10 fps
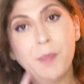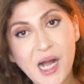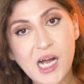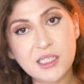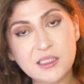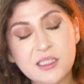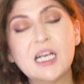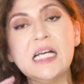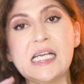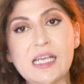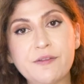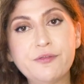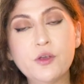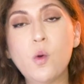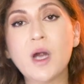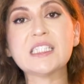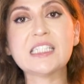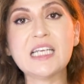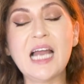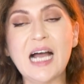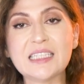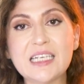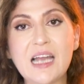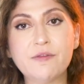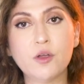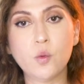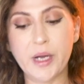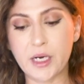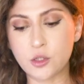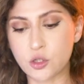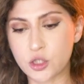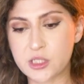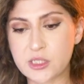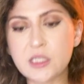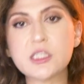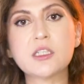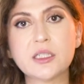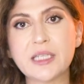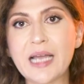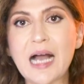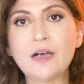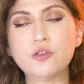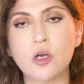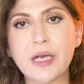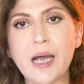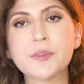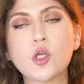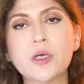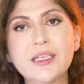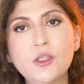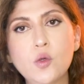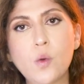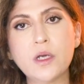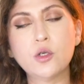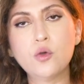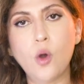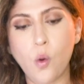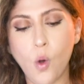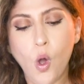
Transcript: But if you are still at a level where you're still starting out on Amazon and you want to know